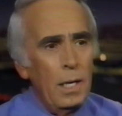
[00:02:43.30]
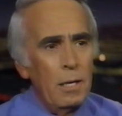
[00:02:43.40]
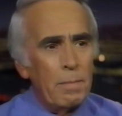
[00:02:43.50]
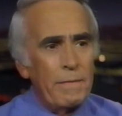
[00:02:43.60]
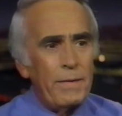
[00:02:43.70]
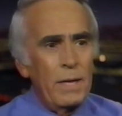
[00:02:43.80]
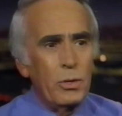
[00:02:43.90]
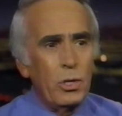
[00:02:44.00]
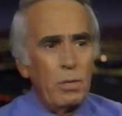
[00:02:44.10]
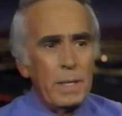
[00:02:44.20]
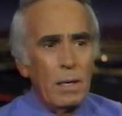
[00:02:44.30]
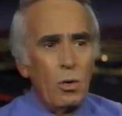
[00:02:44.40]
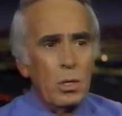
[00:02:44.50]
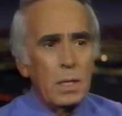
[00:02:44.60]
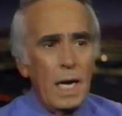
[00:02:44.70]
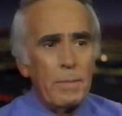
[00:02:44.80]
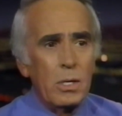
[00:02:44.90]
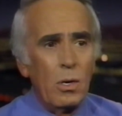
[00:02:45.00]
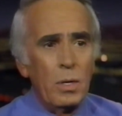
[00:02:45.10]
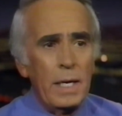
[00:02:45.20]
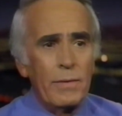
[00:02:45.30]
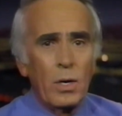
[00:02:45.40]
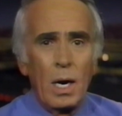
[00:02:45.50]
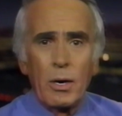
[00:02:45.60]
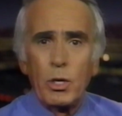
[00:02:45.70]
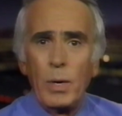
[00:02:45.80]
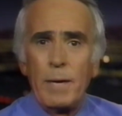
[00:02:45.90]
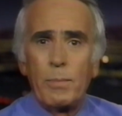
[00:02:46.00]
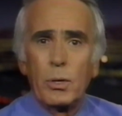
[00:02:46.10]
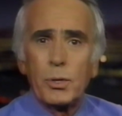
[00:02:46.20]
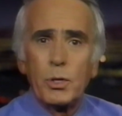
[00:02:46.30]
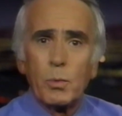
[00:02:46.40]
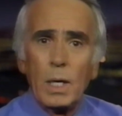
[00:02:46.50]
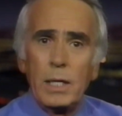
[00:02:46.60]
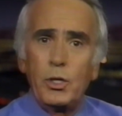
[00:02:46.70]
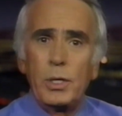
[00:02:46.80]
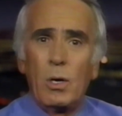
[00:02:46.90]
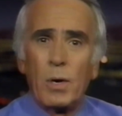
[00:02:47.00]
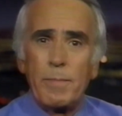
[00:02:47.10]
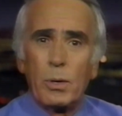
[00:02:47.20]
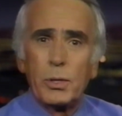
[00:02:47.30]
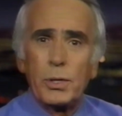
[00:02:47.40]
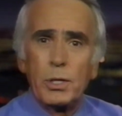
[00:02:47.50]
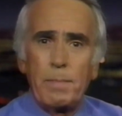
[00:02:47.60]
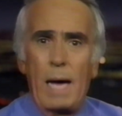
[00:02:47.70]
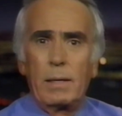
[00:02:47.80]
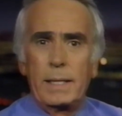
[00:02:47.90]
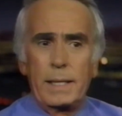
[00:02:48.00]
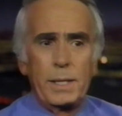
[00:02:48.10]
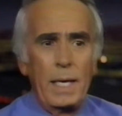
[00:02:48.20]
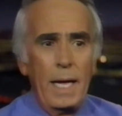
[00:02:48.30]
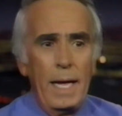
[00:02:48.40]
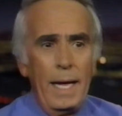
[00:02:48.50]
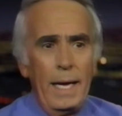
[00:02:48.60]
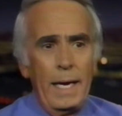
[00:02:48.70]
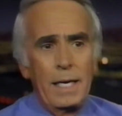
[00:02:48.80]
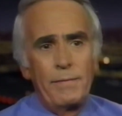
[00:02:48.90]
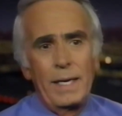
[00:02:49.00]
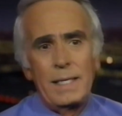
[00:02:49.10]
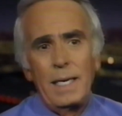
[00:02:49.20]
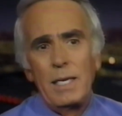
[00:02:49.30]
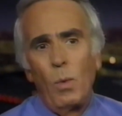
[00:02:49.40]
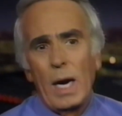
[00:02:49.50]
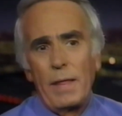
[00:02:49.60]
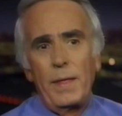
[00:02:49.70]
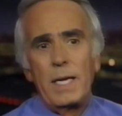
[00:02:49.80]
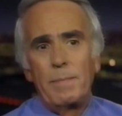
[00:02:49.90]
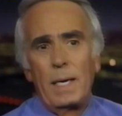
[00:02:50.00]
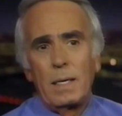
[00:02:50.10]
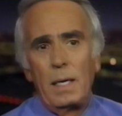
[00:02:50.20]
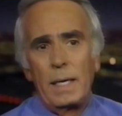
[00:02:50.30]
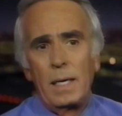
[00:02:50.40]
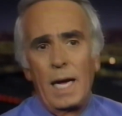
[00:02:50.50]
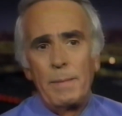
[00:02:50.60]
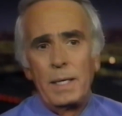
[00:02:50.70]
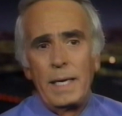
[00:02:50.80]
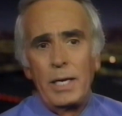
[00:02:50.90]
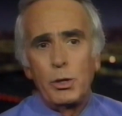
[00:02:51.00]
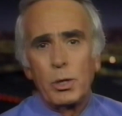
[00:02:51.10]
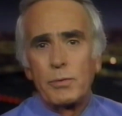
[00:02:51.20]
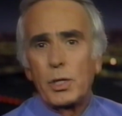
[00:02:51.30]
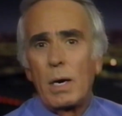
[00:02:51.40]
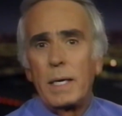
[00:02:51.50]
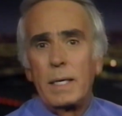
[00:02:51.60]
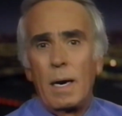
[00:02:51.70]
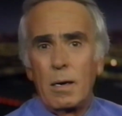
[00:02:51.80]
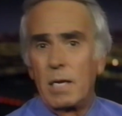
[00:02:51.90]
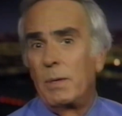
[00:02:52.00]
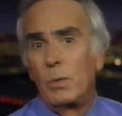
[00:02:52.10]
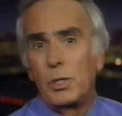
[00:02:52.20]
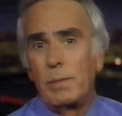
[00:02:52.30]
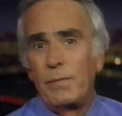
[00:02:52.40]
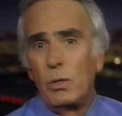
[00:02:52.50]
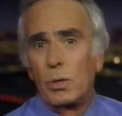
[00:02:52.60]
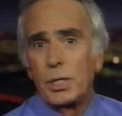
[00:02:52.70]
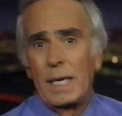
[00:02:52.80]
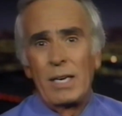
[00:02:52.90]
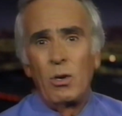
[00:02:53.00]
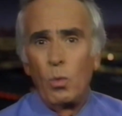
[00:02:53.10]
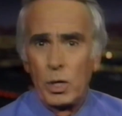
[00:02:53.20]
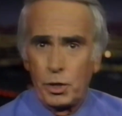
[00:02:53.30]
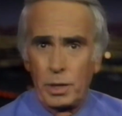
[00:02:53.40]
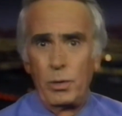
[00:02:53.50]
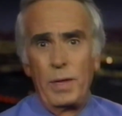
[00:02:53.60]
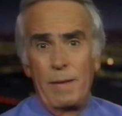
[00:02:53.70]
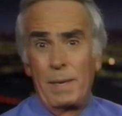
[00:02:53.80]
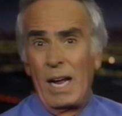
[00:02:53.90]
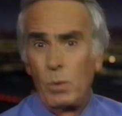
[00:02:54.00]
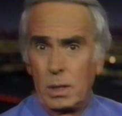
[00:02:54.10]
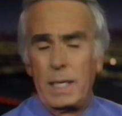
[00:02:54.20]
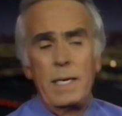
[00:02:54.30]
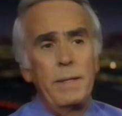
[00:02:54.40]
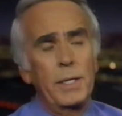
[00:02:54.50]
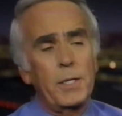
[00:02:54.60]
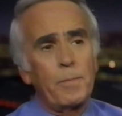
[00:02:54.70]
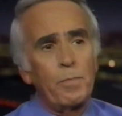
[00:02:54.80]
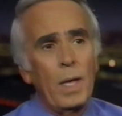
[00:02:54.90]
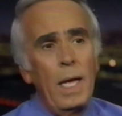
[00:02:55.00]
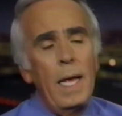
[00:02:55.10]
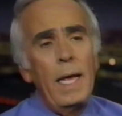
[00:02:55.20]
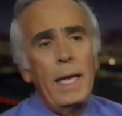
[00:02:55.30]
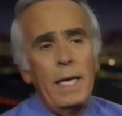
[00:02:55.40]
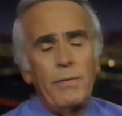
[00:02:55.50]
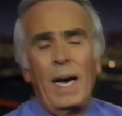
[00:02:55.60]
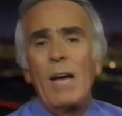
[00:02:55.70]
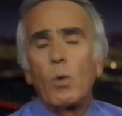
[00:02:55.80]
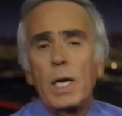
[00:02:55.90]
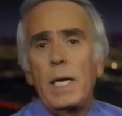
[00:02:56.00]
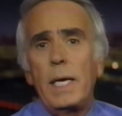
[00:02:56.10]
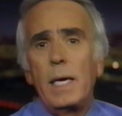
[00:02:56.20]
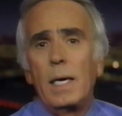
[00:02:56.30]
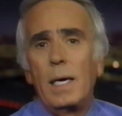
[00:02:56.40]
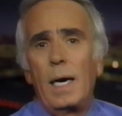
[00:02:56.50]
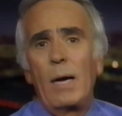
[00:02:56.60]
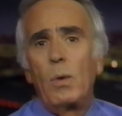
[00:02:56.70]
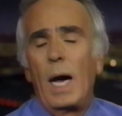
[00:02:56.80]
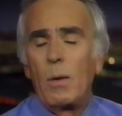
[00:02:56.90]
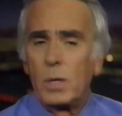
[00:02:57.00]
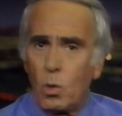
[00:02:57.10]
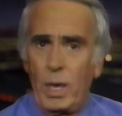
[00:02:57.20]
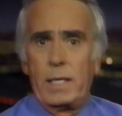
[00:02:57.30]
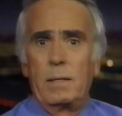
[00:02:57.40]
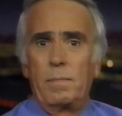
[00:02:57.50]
my father told me a long time ago, never argue a person's religion or a person's politics. And if I tell you what I think about Clinton, I'm in danger of starting an argument with some viewers, and I don't wish to do that. But I will tell you this. If I were he, I would quit.